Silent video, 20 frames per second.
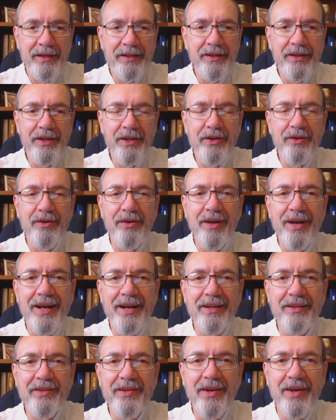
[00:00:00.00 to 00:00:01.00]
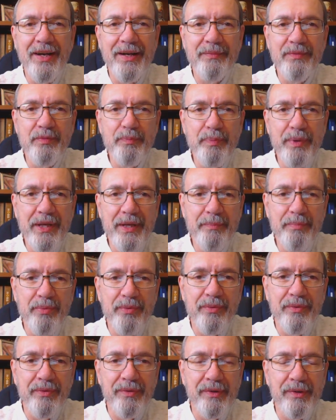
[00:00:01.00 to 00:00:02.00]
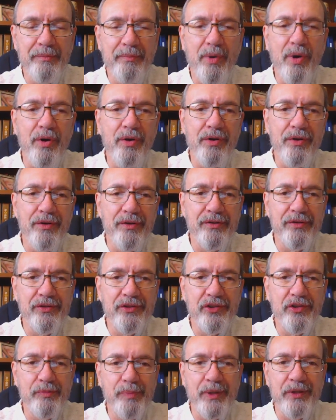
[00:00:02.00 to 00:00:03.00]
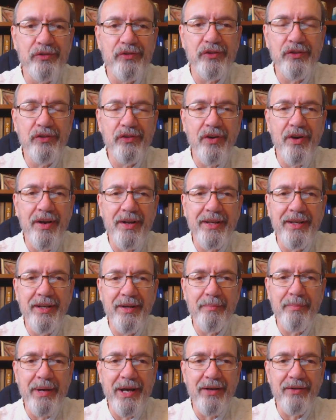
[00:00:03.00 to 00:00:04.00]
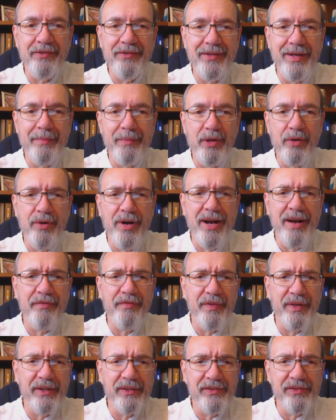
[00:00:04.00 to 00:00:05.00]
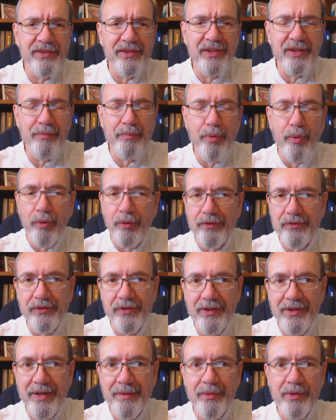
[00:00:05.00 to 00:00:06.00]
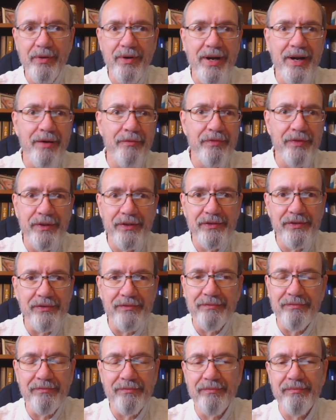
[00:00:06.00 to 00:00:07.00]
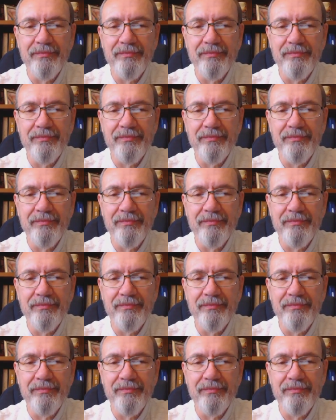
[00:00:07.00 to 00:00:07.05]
you hear a lot of times people, marketers especially, talking about demographics and the importance of demographics